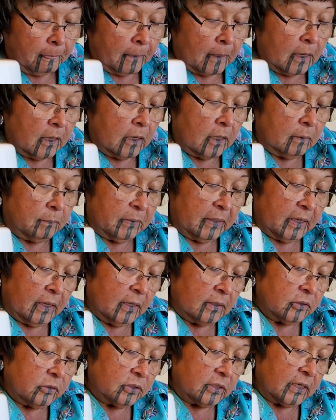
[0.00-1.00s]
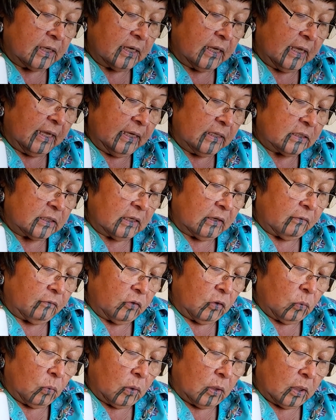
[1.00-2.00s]
And then because there's adhesive,
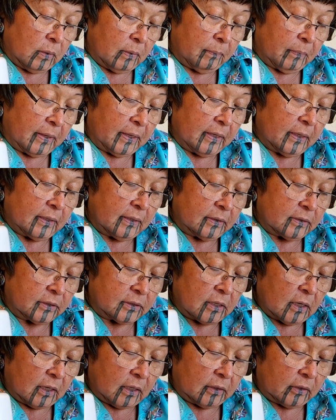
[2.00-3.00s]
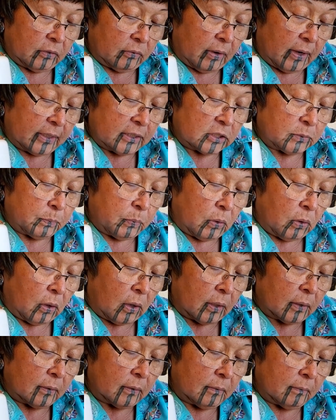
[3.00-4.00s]
you want to get it stuck in the right
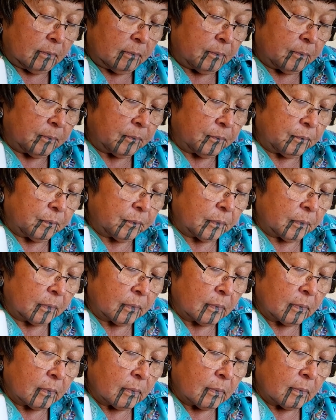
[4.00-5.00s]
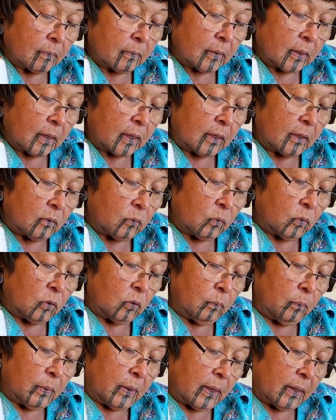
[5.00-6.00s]
spot. And it will
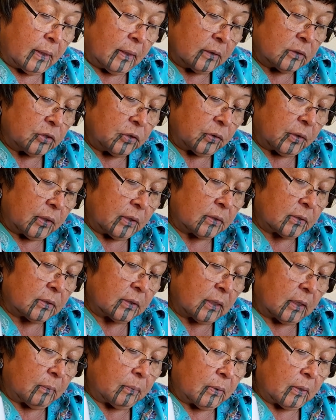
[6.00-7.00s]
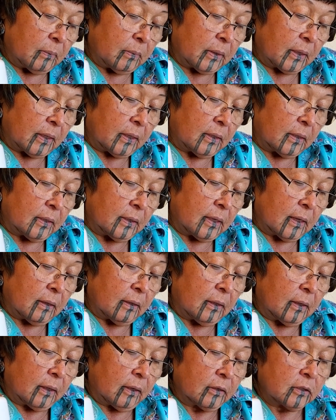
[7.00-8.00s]
bend, as you can see, but I'm going to get it down
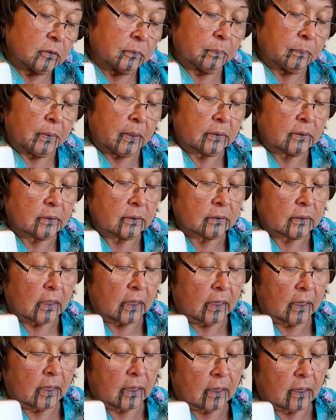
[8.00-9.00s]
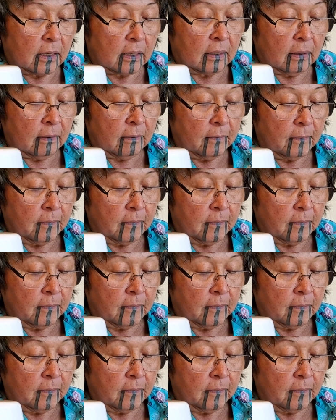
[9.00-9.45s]
in here as best as I can.